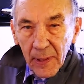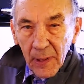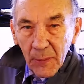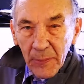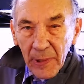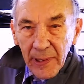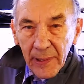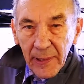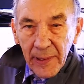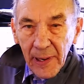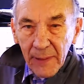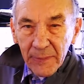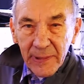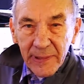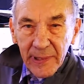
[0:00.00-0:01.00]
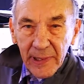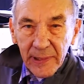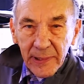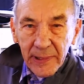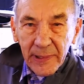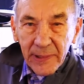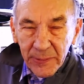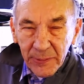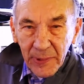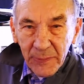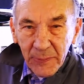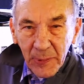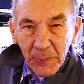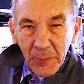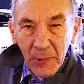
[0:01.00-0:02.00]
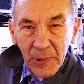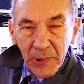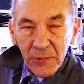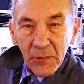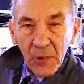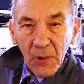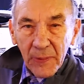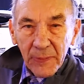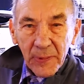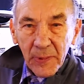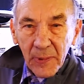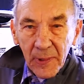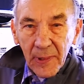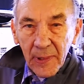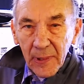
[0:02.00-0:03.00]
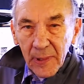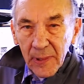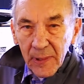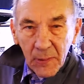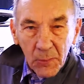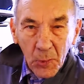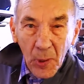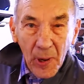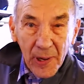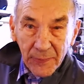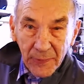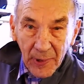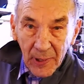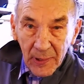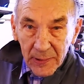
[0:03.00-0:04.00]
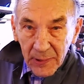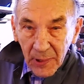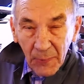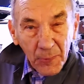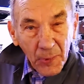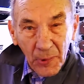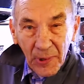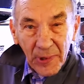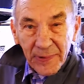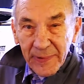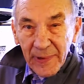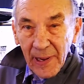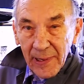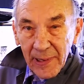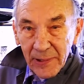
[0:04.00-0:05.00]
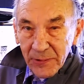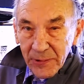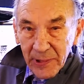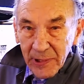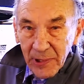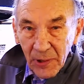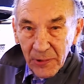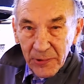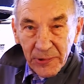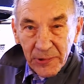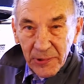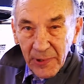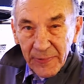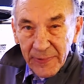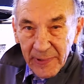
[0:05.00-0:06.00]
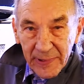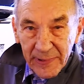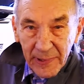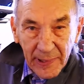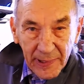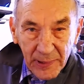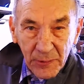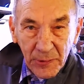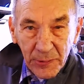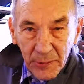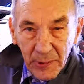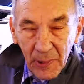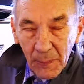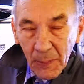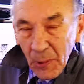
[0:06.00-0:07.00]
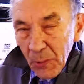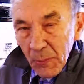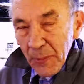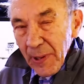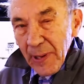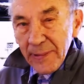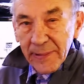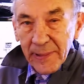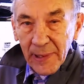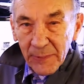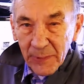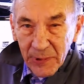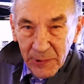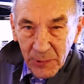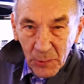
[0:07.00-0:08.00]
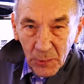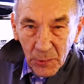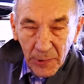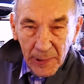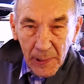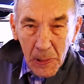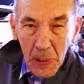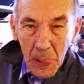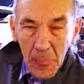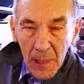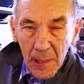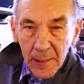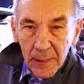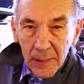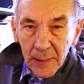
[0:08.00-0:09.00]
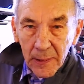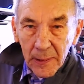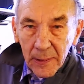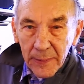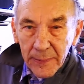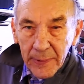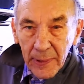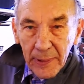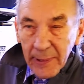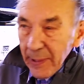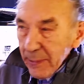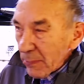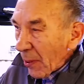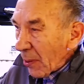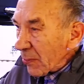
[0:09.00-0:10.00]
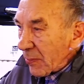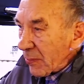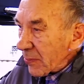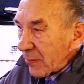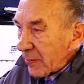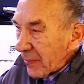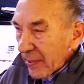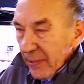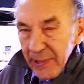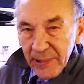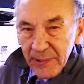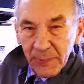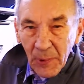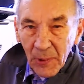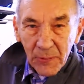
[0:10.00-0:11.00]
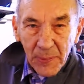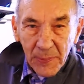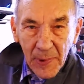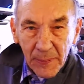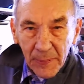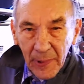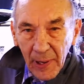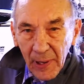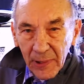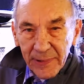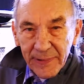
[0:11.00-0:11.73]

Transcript: I mean, in another 10 years, when everybody's driving whatever, I'm not going to say electric cars, because I think something else will come along, but that's another story. Then they won't, the kids won't remember that.